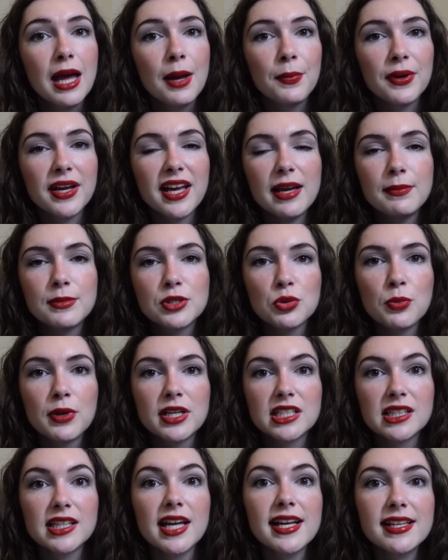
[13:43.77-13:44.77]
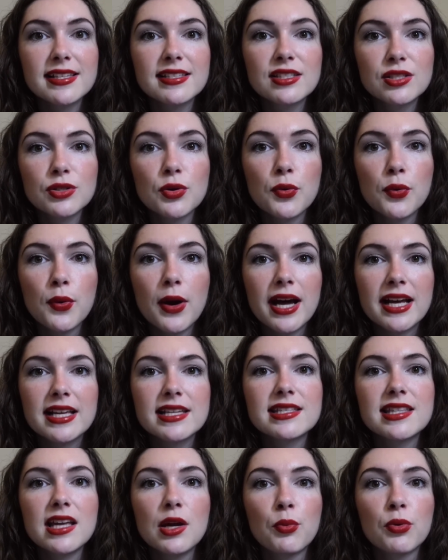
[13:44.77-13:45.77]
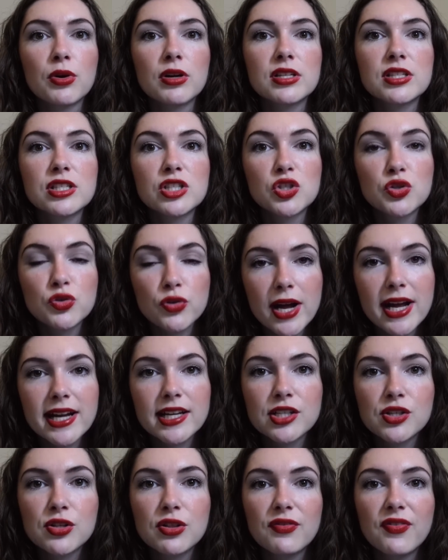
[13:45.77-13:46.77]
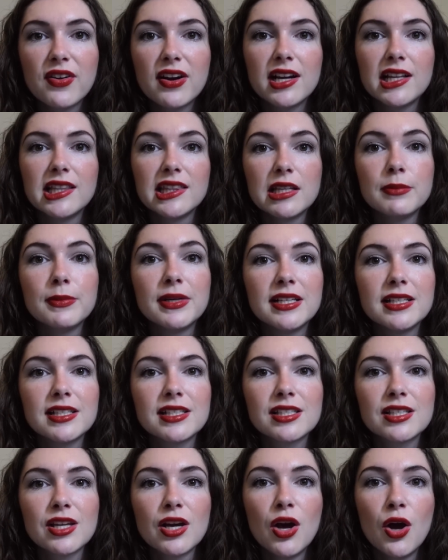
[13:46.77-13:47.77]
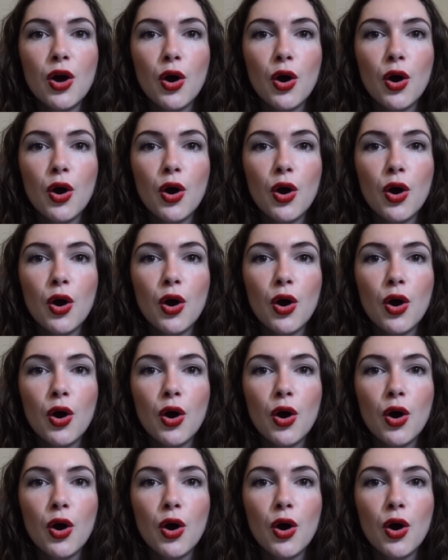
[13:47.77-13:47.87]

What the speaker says: became so much less so as they were stretched to the very limits